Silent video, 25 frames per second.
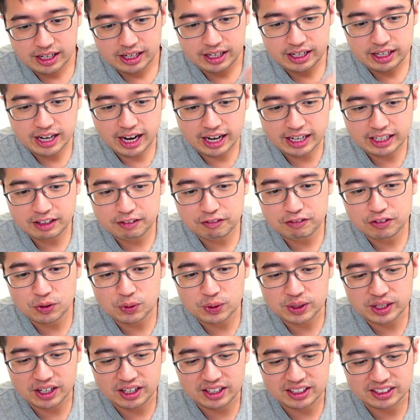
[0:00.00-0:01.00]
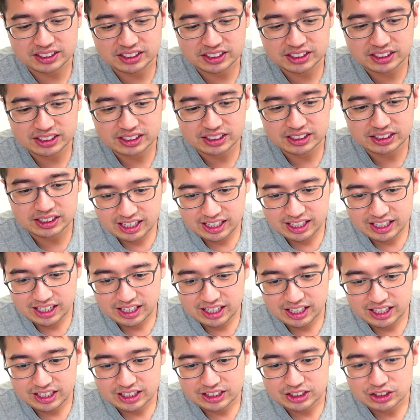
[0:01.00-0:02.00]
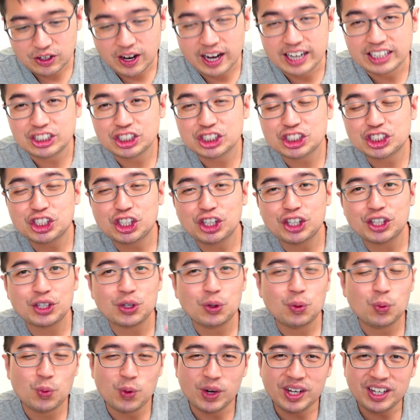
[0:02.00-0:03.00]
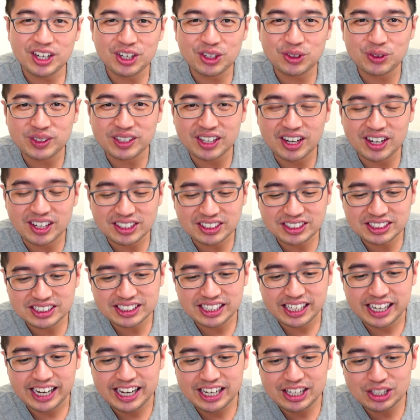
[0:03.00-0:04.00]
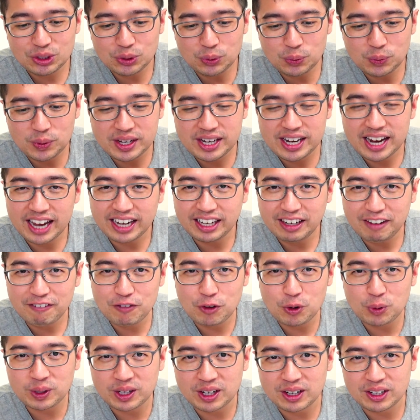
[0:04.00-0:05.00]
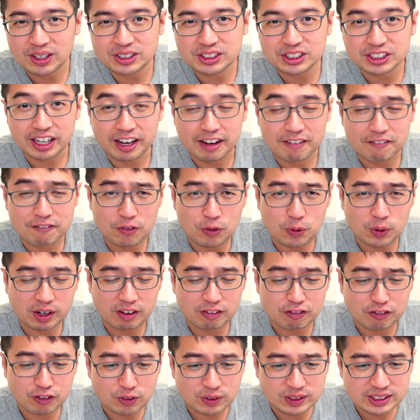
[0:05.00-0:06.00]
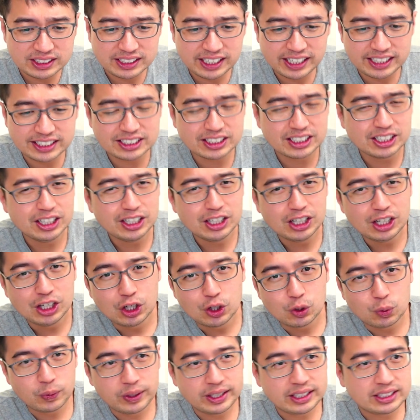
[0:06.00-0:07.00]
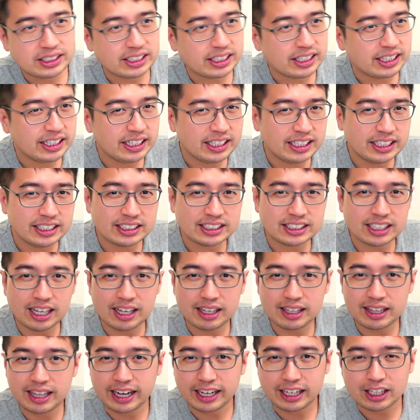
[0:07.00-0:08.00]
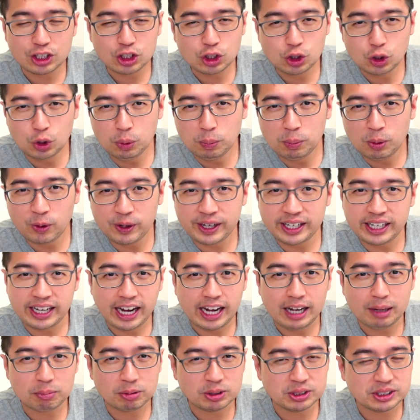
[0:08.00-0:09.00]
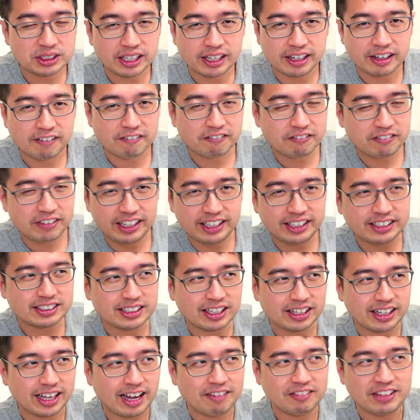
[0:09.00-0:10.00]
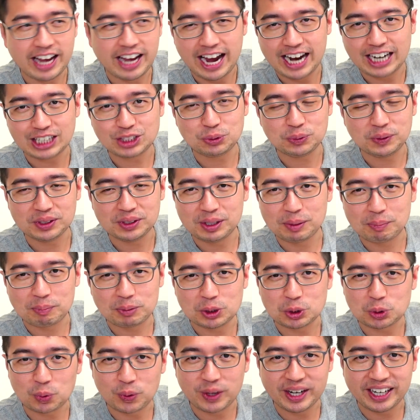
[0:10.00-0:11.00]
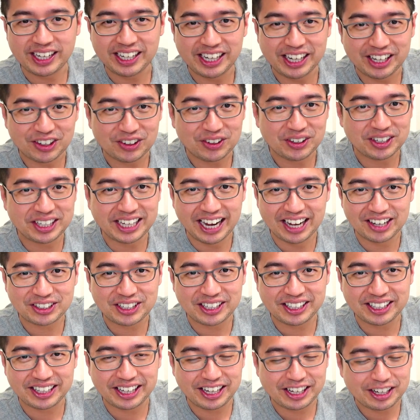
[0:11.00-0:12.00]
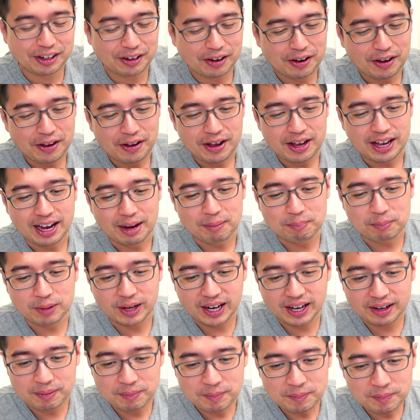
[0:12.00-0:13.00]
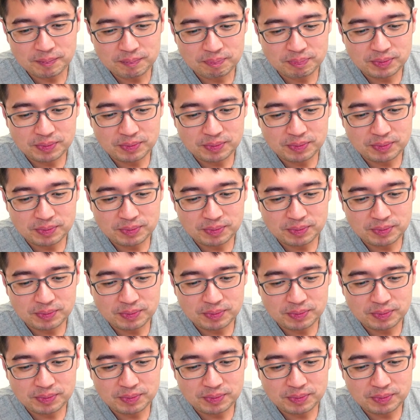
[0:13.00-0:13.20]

$94. So I just turned $100 into $94.44, which is like 2.8% in fees. I'll have the actual numbers right here calculated, but